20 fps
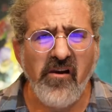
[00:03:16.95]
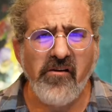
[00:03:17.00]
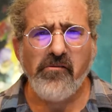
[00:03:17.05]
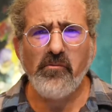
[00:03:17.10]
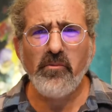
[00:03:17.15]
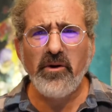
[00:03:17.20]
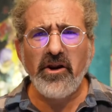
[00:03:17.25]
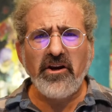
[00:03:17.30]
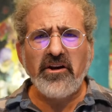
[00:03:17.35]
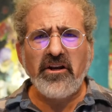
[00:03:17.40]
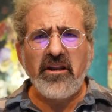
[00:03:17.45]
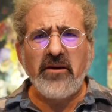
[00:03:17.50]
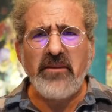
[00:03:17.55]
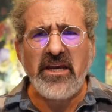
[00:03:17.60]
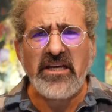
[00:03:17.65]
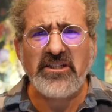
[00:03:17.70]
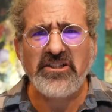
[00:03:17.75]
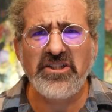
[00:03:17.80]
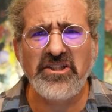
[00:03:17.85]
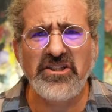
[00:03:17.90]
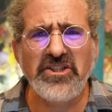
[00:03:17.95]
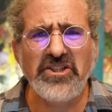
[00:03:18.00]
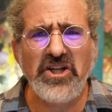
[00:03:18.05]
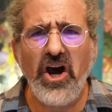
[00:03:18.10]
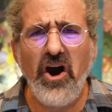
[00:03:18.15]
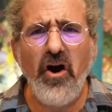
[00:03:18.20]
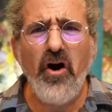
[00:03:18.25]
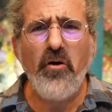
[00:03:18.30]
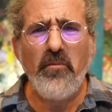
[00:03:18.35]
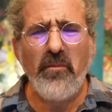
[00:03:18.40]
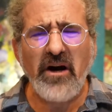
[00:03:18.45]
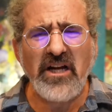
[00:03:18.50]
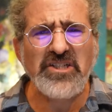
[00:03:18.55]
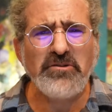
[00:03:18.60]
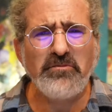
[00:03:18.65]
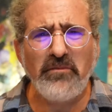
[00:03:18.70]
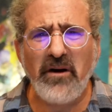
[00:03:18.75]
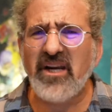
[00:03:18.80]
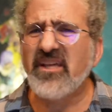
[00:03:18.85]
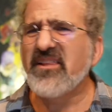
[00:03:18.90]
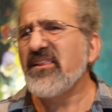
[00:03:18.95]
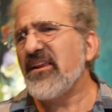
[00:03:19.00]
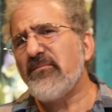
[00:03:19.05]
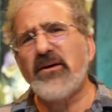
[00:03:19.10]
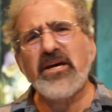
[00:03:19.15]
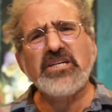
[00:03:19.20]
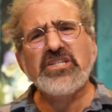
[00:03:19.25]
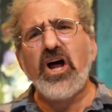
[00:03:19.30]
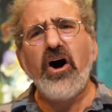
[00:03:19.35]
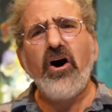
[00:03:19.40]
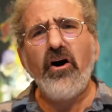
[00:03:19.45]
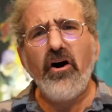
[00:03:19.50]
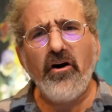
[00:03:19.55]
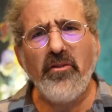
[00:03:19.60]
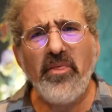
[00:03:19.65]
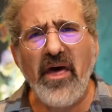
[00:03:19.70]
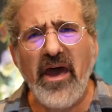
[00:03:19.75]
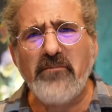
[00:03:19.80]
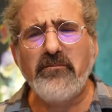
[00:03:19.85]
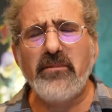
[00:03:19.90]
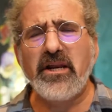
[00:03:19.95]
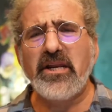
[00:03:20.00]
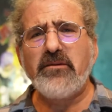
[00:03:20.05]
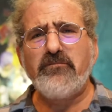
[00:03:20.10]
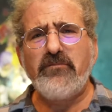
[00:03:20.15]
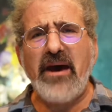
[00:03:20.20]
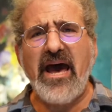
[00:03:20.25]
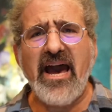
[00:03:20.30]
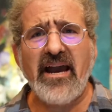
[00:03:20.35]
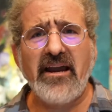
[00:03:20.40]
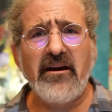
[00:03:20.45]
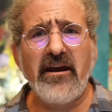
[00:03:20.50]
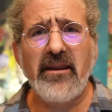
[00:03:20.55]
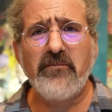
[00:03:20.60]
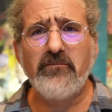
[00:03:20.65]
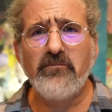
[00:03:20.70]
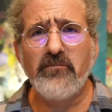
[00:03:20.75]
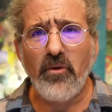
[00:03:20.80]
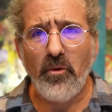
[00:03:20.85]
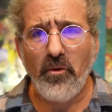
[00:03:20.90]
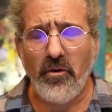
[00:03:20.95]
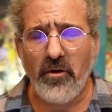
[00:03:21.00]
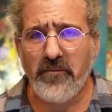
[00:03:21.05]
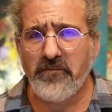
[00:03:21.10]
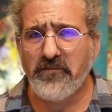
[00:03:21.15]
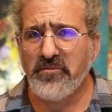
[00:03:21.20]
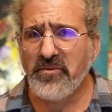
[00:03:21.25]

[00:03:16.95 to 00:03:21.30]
we are going to make so much money that it makes all that money back and more.